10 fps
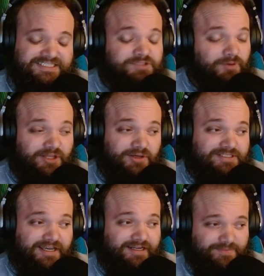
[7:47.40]
is one of those
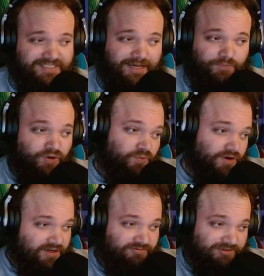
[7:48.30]
items that will
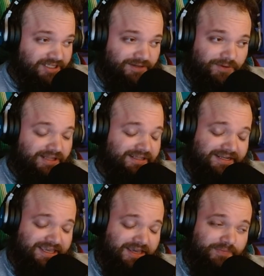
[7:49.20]
work really well in a
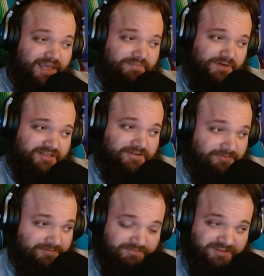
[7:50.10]
campaign, but
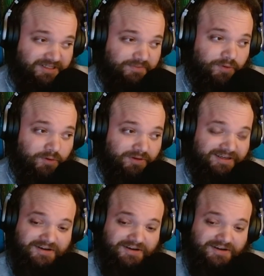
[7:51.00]
also really poorly in